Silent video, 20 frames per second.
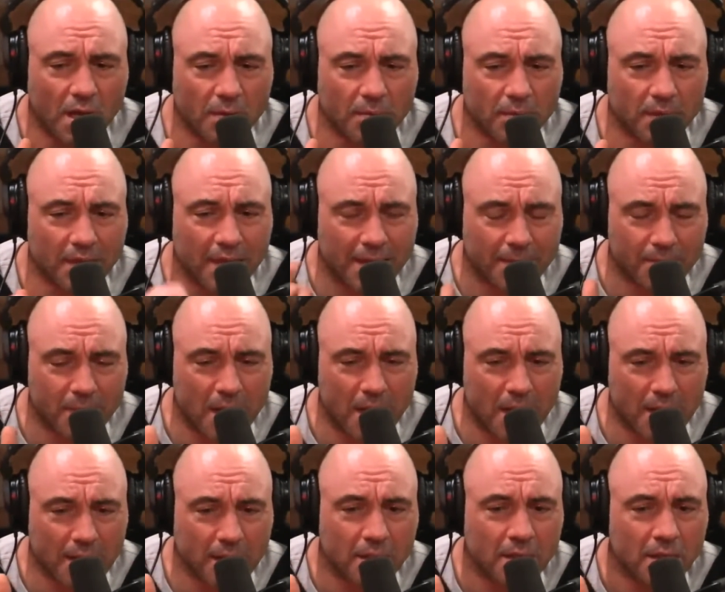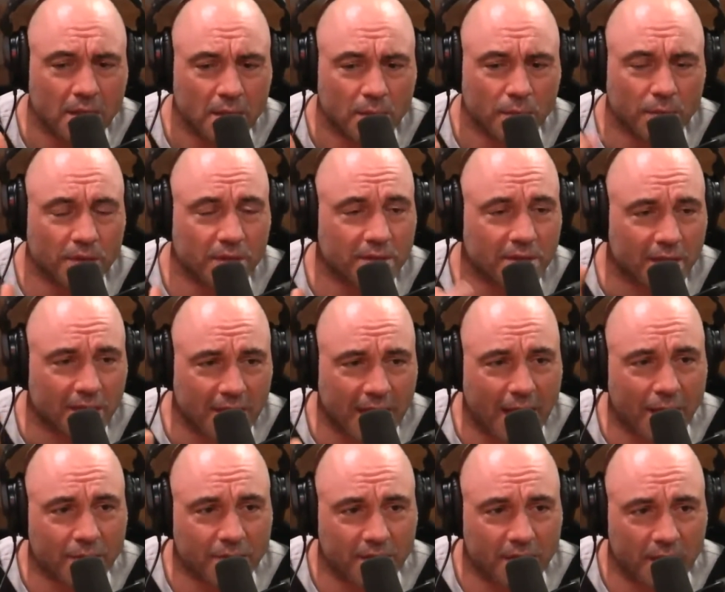like mine, where there's
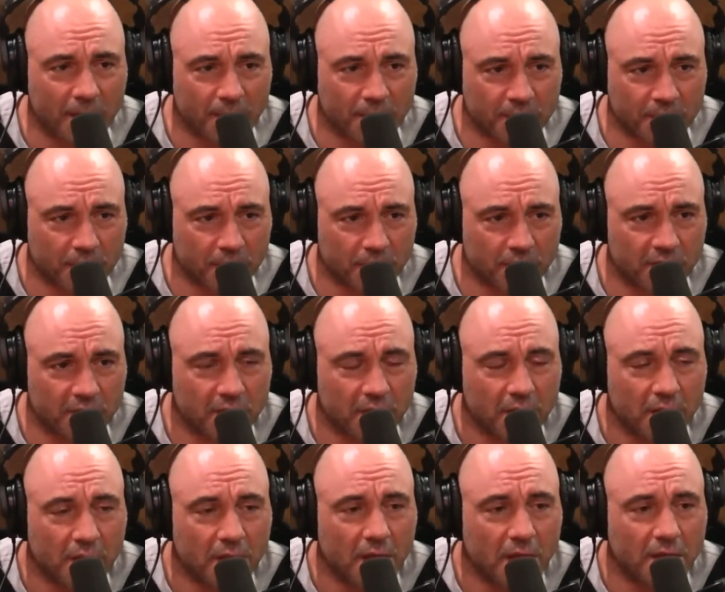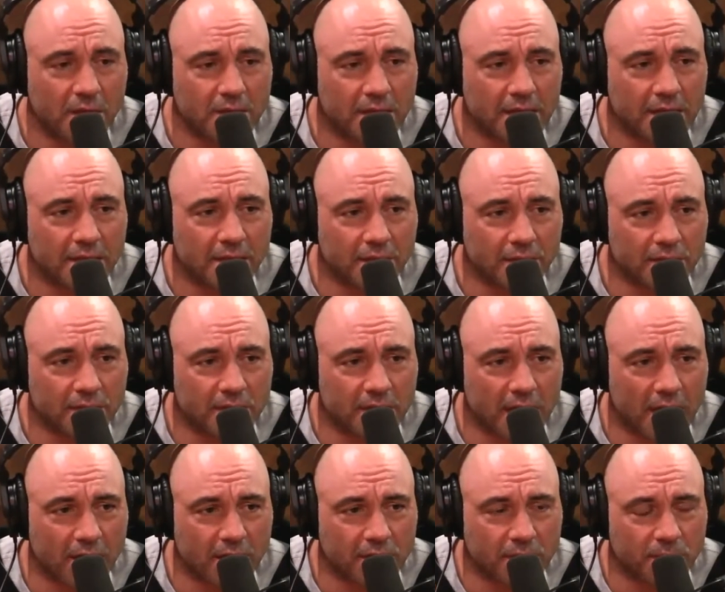1,000 episodes, and take those
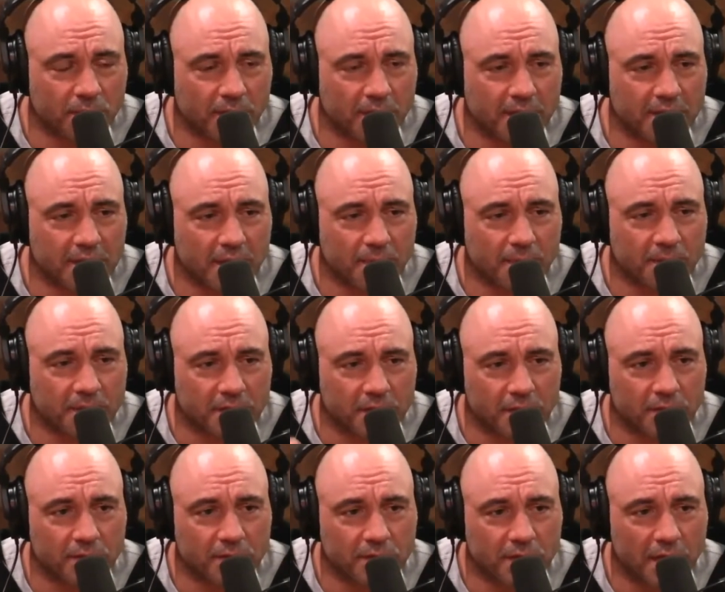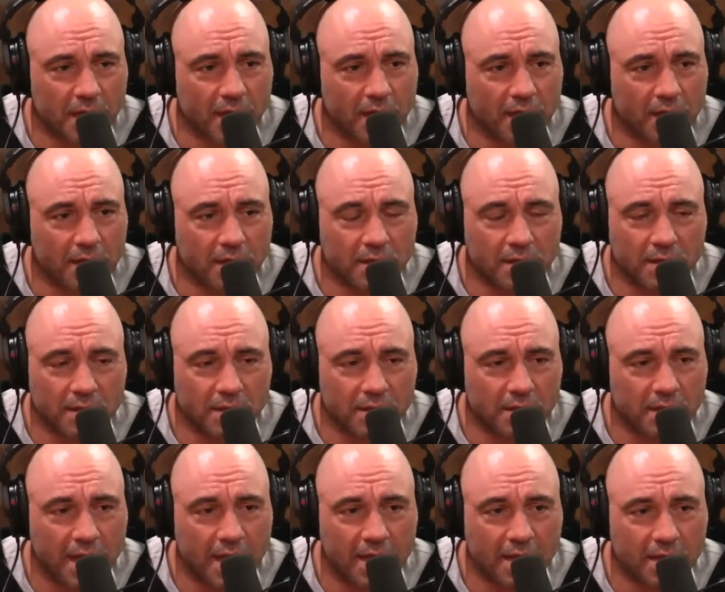1,000+ episodes and
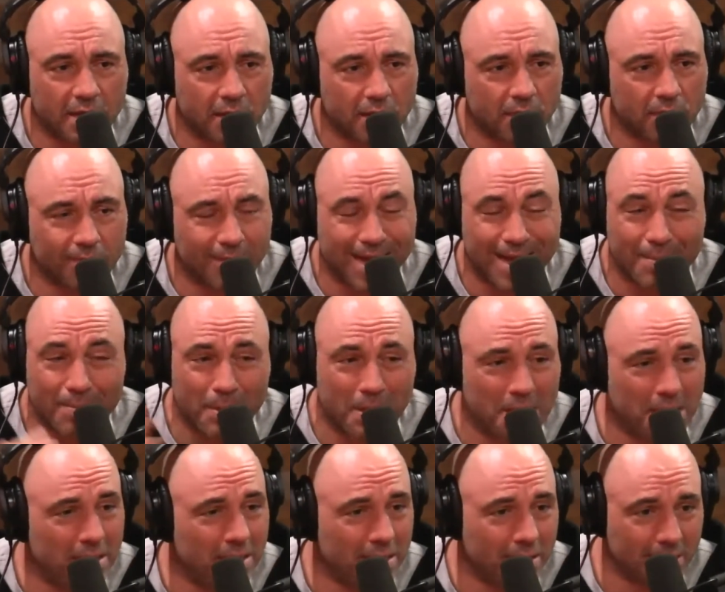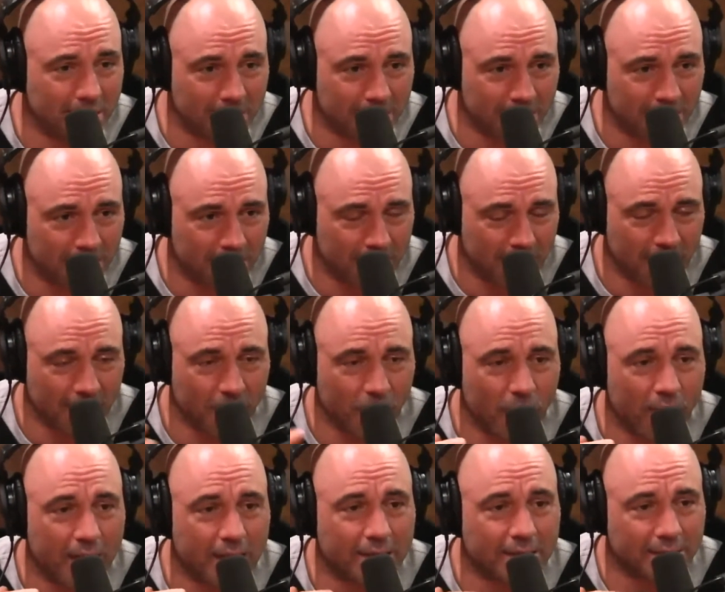take my opinions and the
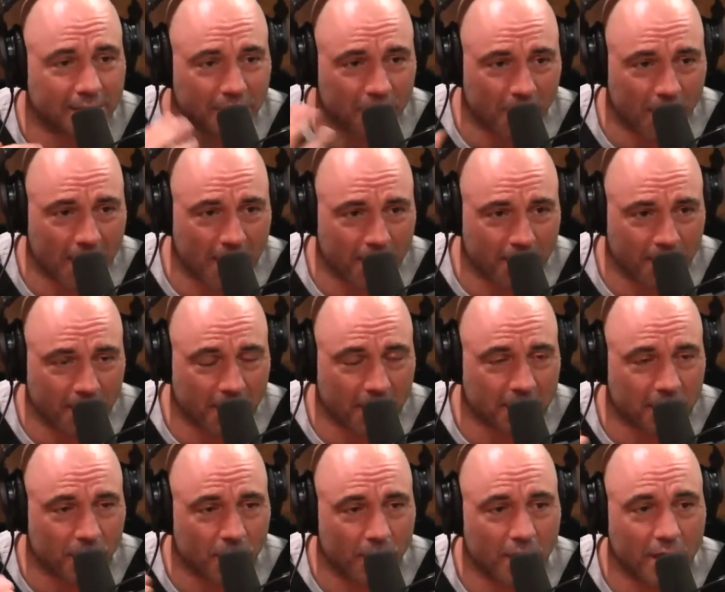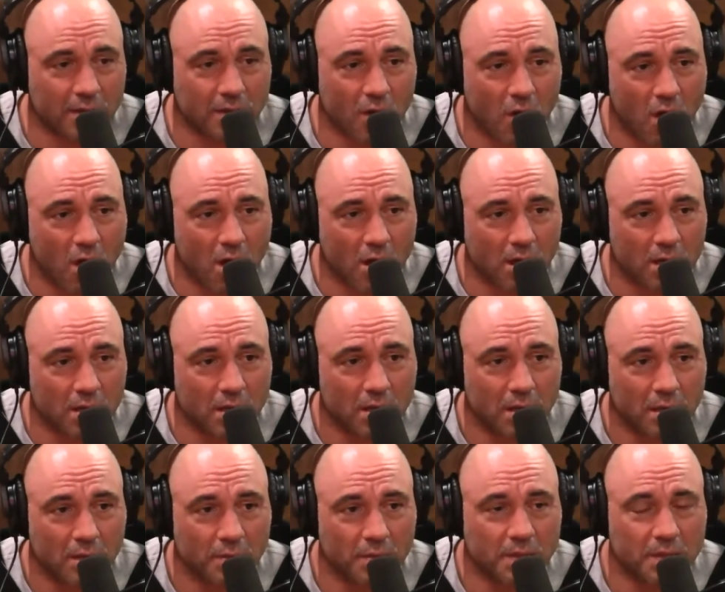way I describe things, the way I talk.
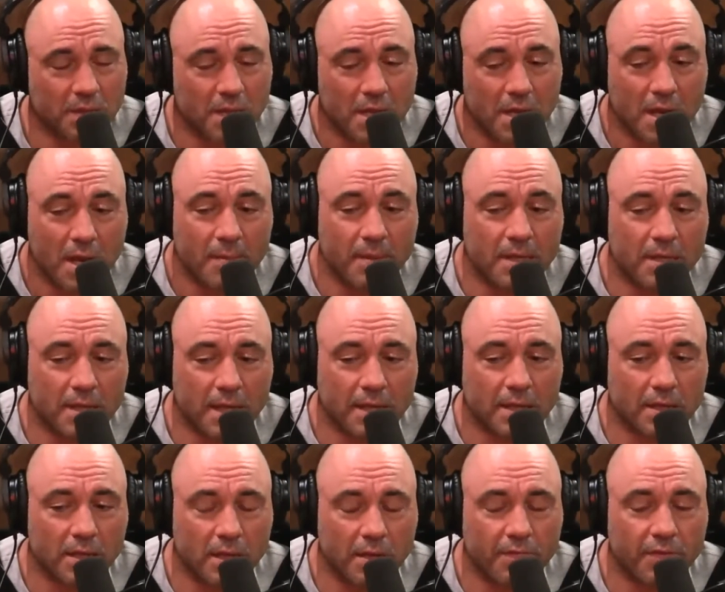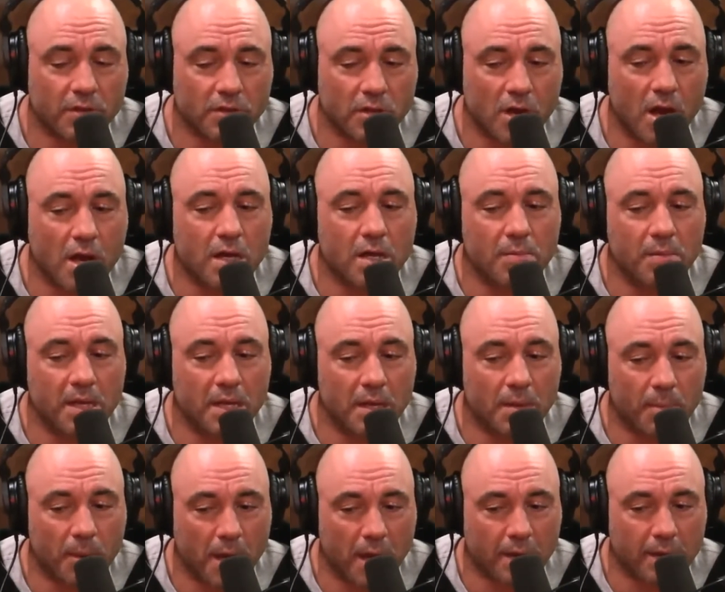Which, I mean, like, if you're talking to me in a
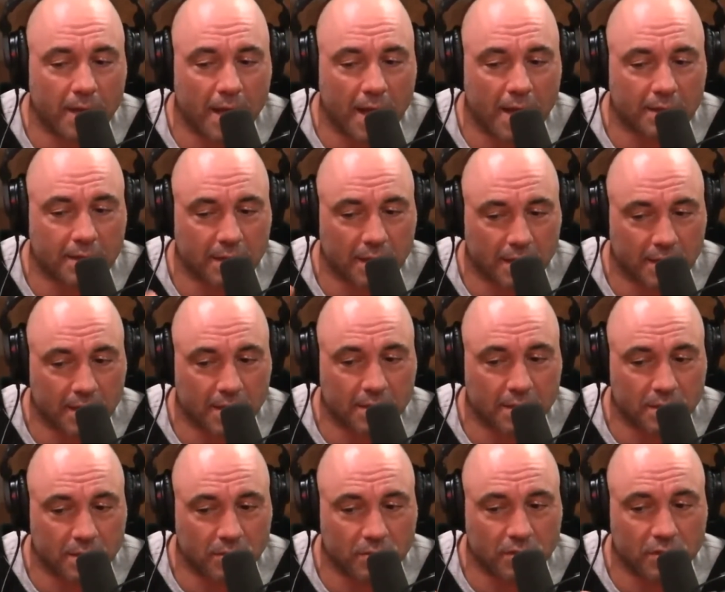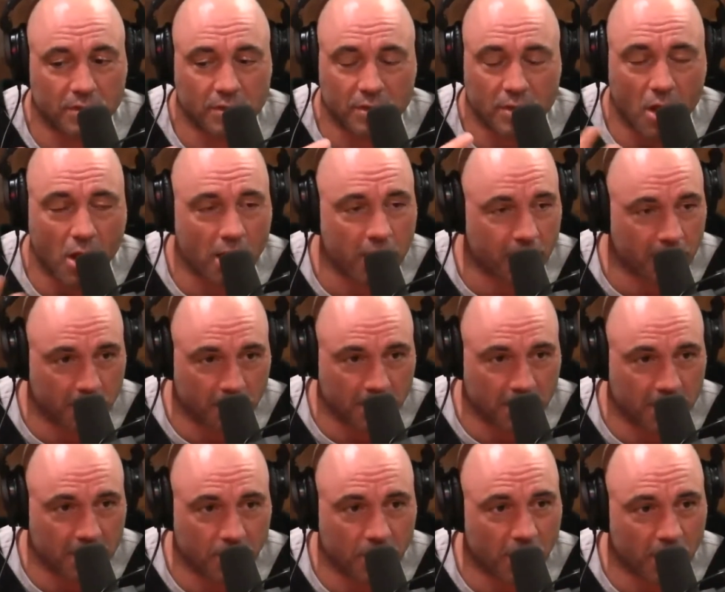podcast like this, you're just talking to me.
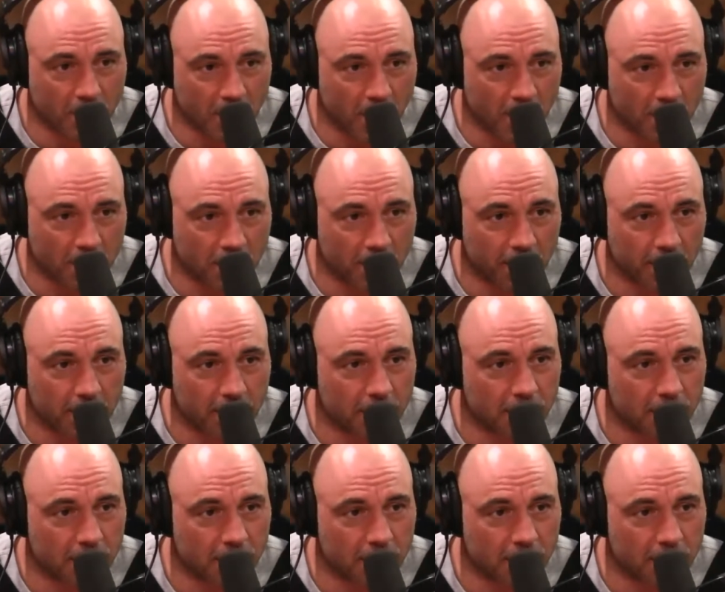This is what I talk like.